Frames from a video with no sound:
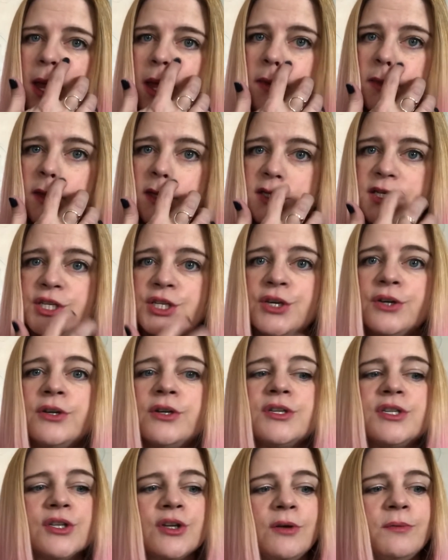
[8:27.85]
And these
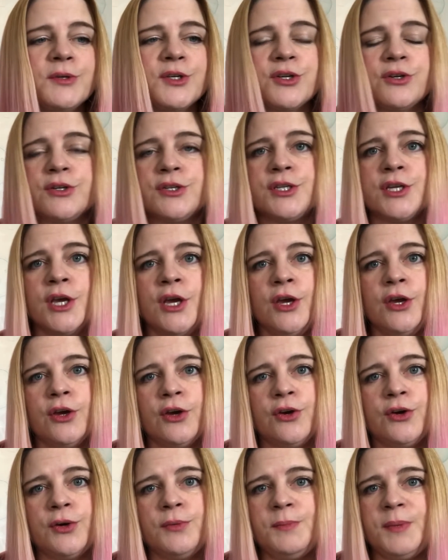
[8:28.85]
sugar sculptures
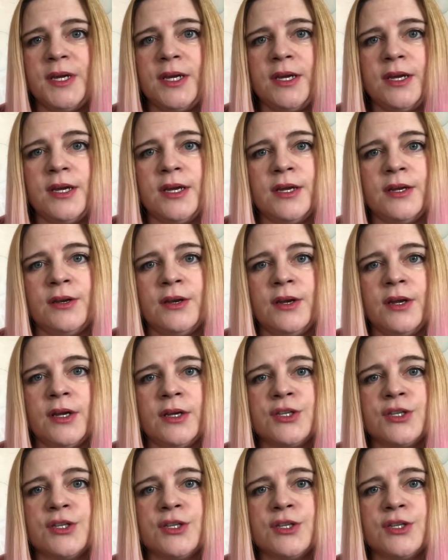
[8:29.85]
could be in